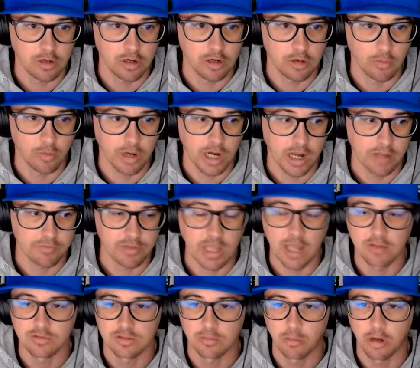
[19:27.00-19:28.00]
we're going to
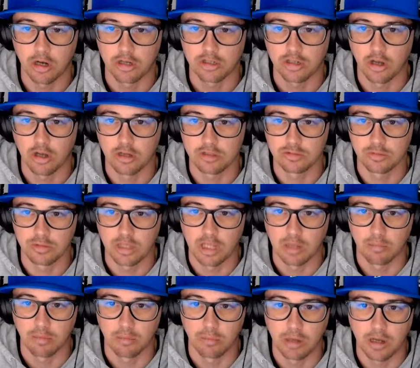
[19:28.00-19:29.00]
have some hard talks with
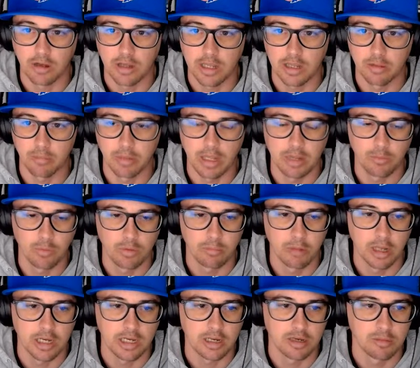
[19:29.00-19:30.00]
them about, hey, we
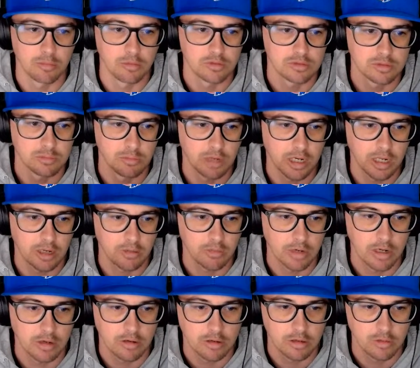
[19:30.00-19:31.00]
might need to move some money
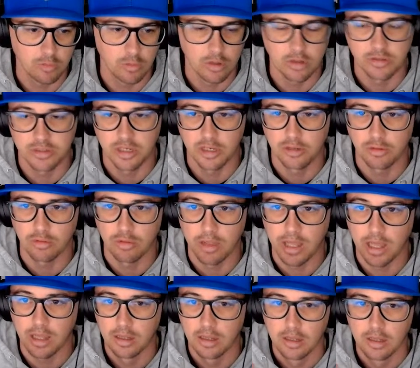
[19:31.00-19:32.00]
around. Are you willing to do
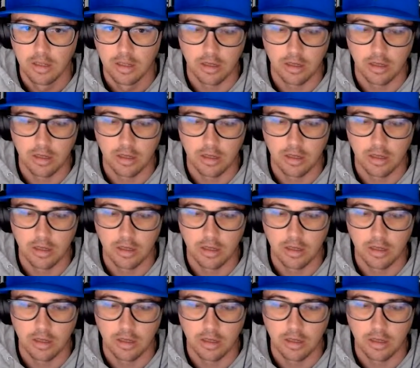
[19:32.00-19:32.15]
that?